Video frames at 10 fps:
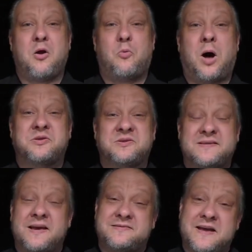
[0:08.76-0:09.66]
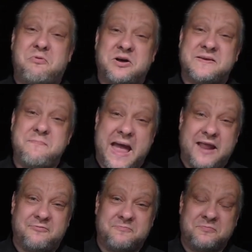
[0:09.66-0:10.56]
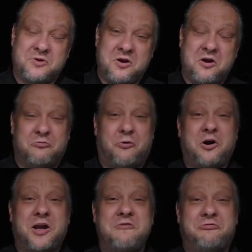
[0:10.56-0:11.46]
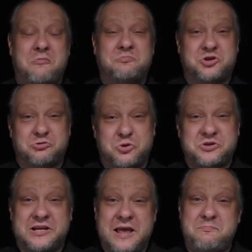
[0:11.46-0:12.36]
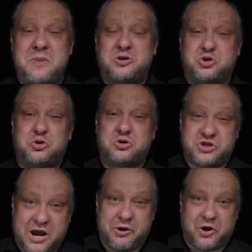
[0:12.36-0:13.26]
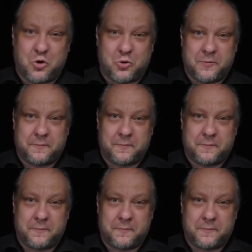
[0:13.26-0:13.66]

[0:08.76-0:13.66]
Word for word: Once there was a man walking from Jerusalem to Jericho.